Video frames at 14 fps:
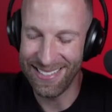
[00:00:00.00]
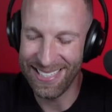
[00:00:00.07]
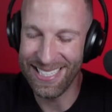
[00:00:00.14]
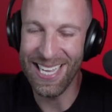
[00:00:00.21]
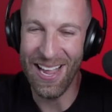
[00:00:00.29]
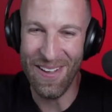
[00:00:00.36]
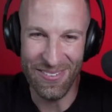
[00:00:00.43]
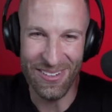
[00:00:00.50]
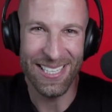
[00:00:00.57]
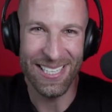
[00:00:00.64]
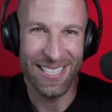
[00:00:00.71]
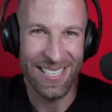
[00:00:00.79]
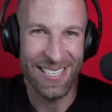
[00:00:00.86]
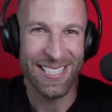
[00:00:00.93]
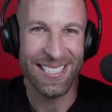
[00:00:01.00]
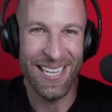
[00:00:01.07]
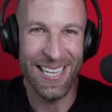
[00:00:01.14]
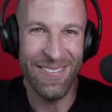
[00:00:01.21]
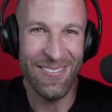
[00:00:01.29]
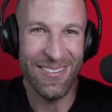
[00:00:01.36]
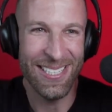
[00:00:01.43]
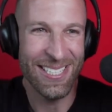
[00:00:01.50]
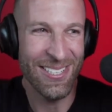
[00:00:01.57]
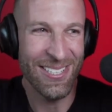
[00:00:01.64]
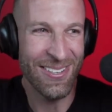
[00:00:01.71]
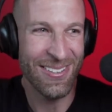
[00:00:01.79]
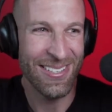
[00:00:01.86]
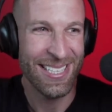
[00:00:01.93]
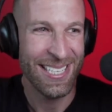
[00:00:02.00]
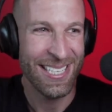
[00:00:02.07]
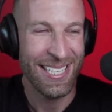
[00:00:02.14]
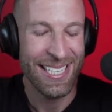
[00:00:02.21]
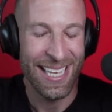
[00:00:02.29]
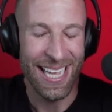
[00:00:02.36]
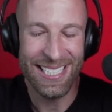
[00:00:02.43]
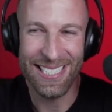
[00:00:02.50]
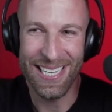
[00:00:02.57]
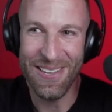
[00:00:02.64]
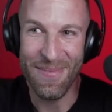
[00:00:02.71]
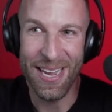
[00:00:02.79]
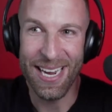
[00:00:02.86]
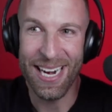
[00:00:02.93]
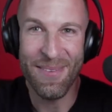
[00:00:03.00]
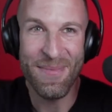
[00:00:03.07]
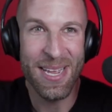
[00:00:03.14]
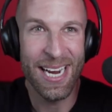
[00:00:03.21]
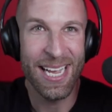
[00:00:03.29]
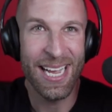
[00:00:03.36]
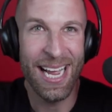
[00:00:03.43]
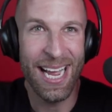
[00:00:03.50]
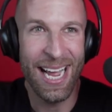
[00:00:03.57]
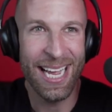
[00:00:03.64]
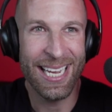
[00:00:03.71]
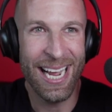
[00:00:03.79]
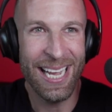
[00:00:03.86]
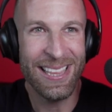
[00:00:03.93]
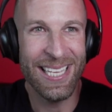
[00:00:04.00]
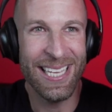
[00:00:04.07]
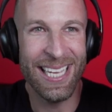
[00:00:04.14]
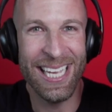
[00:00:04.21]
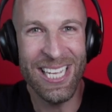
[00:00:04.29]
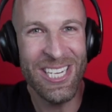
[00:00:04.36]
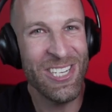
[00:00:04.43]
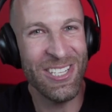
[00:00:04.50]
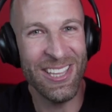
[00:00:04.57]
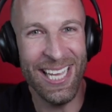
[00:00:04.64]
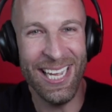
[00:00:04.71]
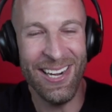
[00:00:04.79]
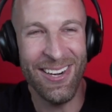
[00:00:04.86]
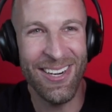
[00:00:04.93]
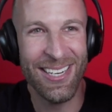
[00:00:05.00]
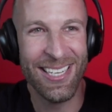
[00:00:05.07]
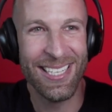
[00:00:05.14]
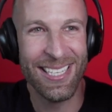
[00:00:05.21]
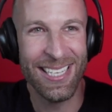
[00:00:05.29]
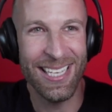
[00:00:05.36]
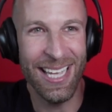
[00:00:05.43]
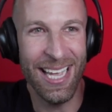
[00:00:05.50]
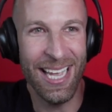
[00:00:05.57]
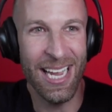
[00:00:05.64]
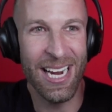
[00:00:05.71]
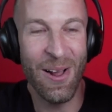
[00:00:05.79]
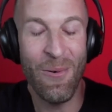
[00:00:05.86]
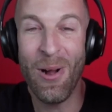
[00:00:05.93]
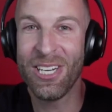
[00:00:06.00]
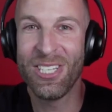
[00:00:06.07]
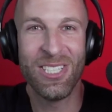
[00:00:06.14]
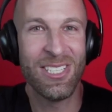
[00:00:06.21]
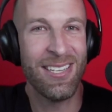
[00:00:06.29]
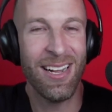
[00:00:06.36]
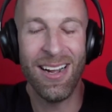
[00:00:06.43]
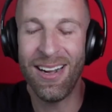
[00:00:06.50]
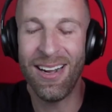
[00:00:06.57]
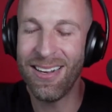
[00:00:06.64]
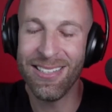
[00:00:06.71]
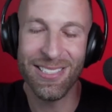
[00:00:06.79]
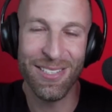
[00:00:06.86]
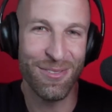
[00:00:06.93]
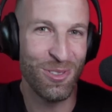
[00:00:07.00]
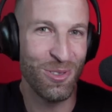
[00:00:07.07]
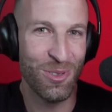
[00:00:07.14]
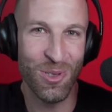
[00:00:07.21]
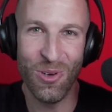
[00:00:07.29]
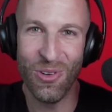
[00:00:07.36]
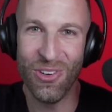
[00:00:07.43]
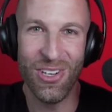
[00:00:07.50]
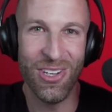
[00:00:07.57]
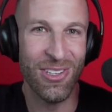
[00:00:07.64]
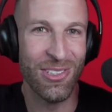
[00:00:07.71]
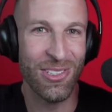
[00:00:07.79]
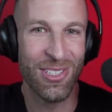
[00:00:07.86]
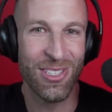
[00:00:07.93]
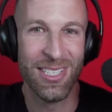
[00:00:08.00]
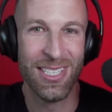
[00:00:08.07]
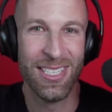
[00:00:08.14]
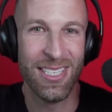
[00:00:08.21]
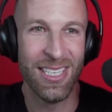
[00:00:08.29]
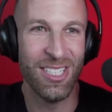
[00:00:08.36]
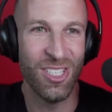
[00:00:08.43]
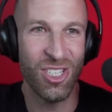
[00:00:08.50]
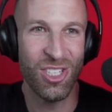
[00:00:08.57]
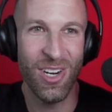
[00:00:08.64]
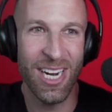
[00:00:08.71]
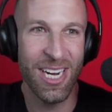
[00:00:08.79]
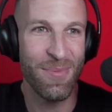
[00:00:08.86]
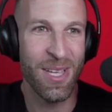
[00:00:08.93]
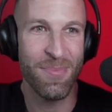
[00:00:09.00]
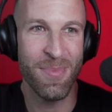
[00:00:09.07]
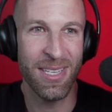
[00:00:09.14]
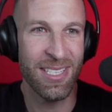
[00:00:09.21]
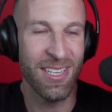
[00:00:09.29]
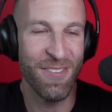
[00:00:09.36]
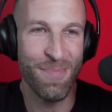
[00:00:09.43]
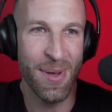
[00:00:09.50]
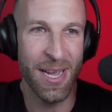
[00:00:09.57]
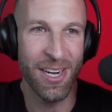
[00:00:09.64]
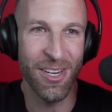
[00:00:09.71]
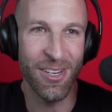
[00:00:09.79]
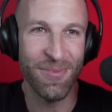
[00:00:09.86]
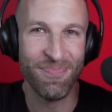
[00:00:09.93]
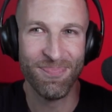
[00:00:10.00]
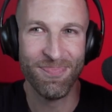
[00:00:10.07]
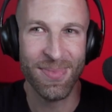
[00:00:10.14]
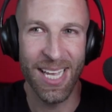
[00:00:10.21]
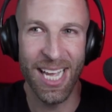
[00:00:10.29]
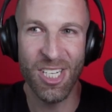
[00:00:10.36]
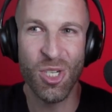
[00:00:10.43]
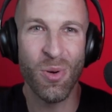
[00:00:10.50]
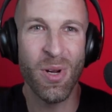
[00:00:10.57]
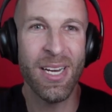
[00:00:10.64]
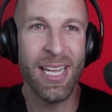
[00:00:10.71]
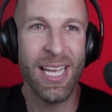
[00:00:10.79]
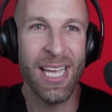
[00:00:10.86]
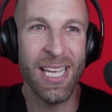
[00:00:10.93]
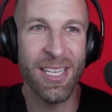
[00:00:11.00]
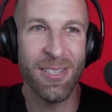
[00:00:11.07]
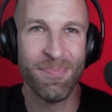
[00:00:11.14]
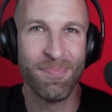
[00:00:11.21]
Definitely, definitely. So that's it, man. I mean, I, I got the itch there, and I watched tons of tutorials and just tried to make myself better. I joined a,